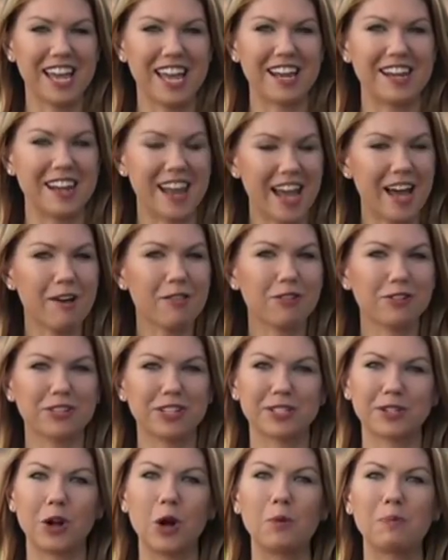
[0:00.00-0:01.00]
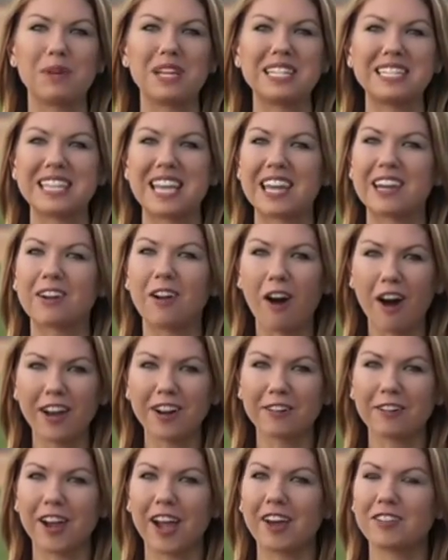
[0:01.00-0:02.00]
And now they're just hoping to get it
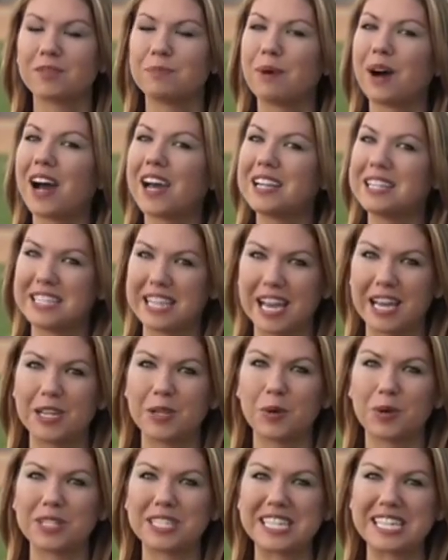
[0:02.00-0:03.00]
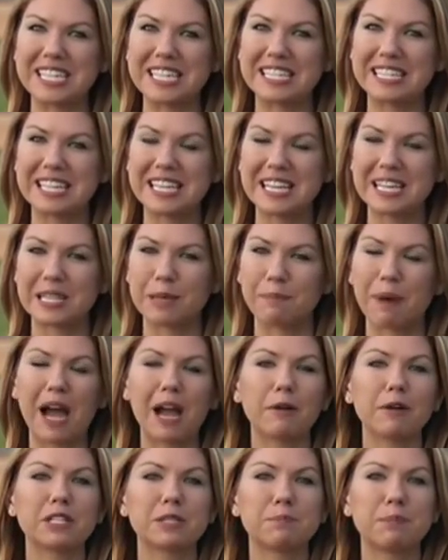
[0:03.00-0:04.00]
autographed by Danny Ortiz, the
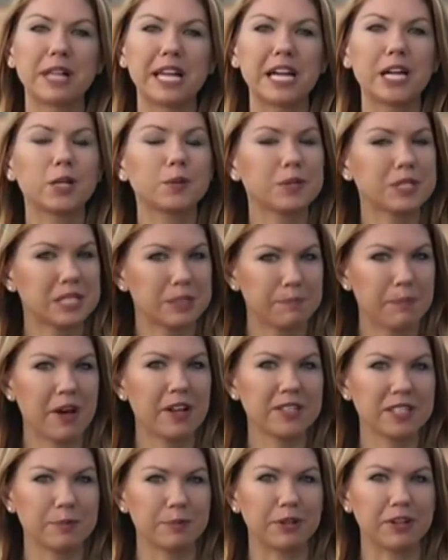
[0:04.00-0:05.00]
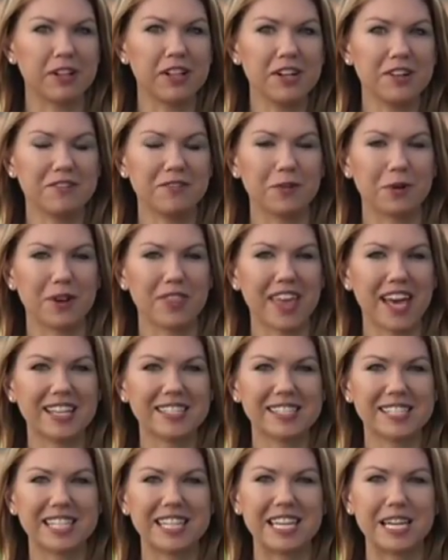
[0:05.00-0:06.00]
Pirates player responsible for
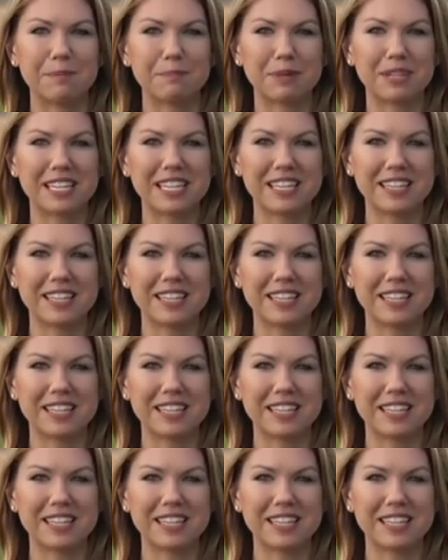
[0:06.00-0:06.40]
that slip.